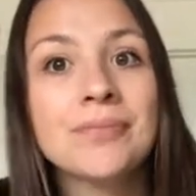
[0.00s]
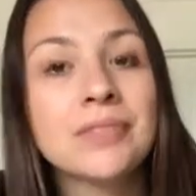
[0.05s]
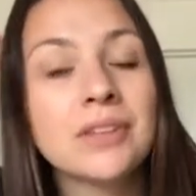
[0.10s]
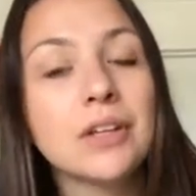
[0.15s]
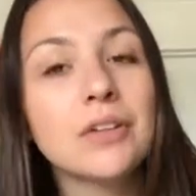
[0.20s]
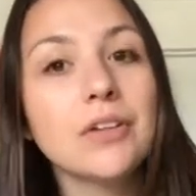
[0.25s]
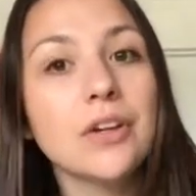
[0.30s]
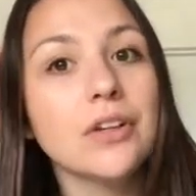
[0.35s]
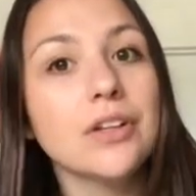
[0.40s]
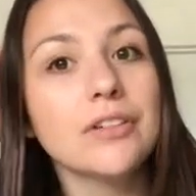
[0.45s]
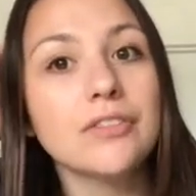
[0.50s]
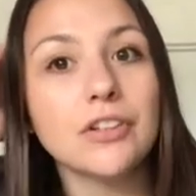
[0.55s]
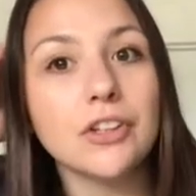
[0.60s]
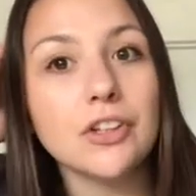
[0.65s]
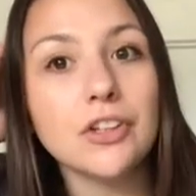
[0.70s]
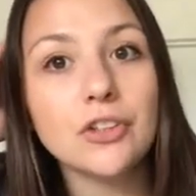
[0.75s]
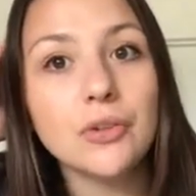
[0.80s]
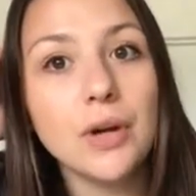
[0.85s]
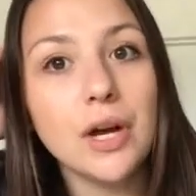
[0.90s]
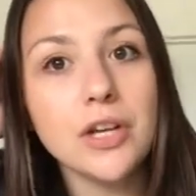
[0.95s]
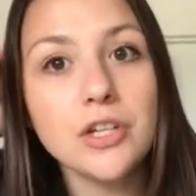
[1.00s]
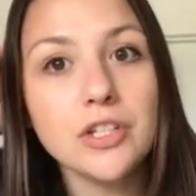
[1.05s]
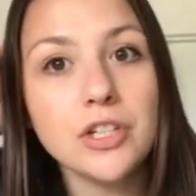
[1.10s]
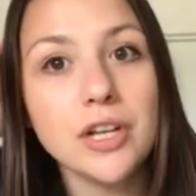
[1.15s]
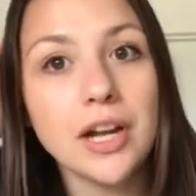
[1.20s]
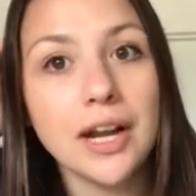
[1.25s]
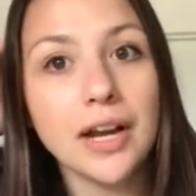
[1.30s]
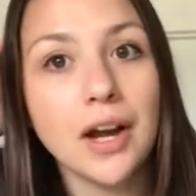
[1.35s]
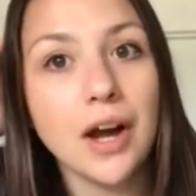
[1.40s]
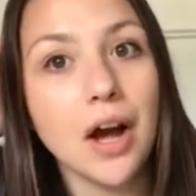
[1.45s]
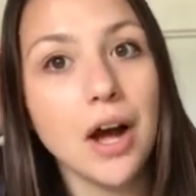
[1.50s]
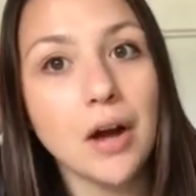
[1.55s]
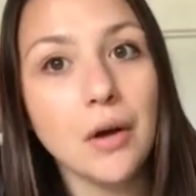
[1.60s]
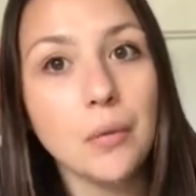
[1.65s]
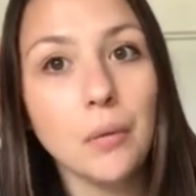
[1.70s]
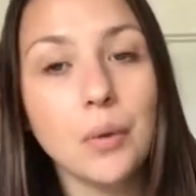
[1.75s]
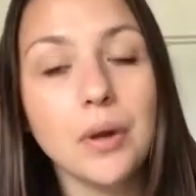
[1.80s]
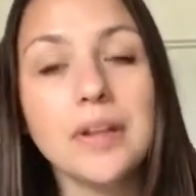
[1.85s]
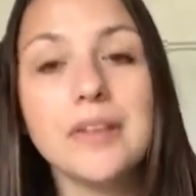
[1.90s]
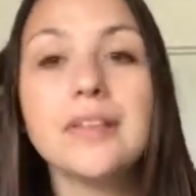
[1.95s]
So the first question I got
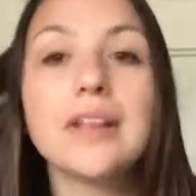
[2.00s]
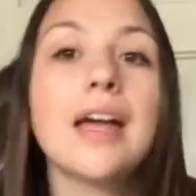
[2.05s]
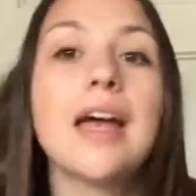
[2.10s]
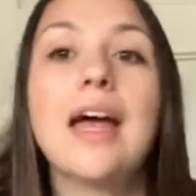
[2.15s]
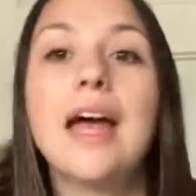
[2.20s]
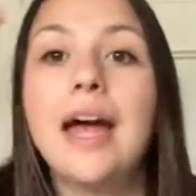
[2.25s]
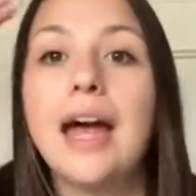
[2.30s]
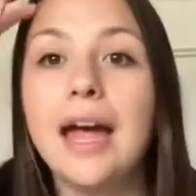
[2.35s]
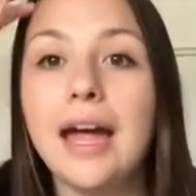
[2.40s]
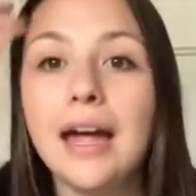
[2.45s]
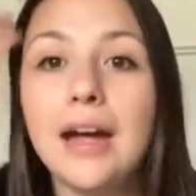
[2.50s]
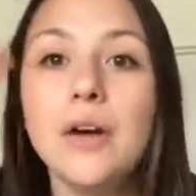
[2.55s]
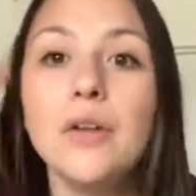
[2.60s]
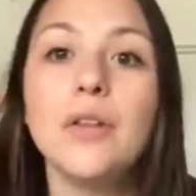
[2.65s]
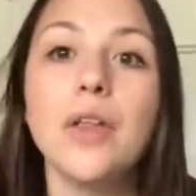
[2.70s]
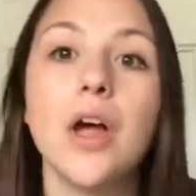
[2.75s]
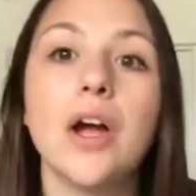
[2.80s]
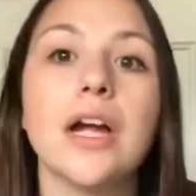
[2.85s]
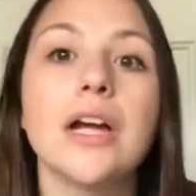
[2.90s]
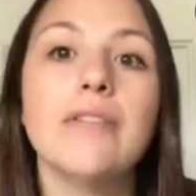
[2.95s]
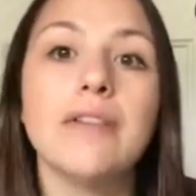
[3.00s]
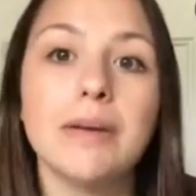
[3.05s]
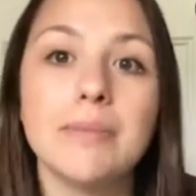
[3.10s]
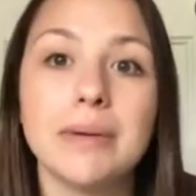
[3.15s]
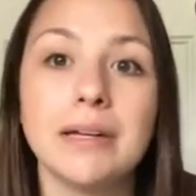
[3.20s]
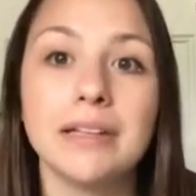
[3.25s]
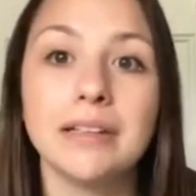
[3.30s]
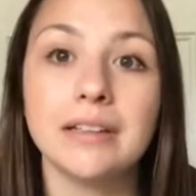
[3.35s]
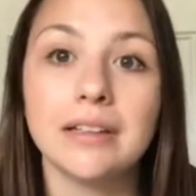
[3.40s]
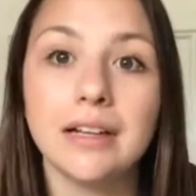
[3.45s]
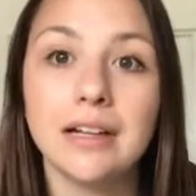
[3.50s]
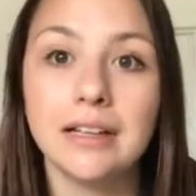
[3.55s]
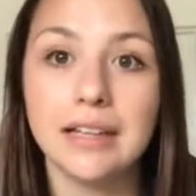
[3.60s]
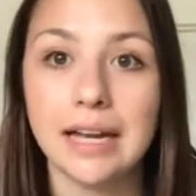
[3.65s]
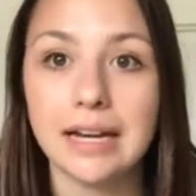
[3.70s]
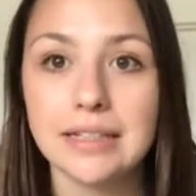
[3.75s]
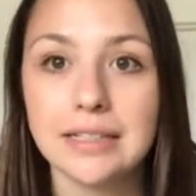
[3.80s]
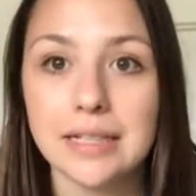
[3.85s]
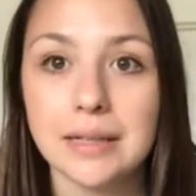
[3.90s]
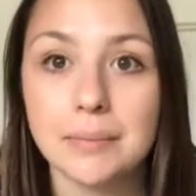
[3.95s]
was, how long have I been
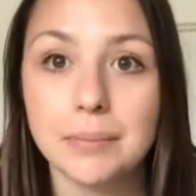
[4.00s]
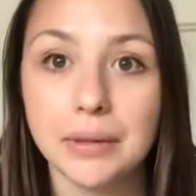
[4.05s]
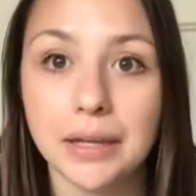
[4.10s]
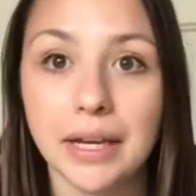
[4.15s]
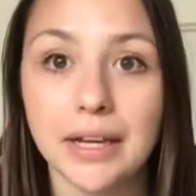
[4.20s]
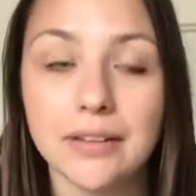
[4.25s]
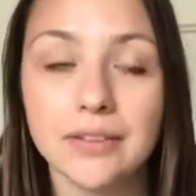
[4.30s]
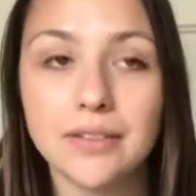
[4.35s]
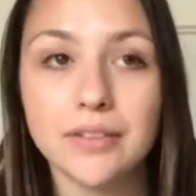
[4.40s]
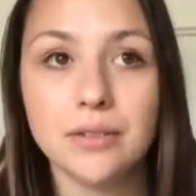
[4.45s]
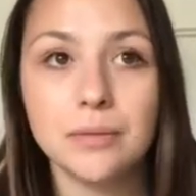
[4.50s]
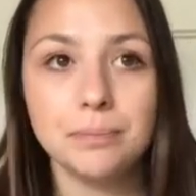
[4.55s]
collecting plants?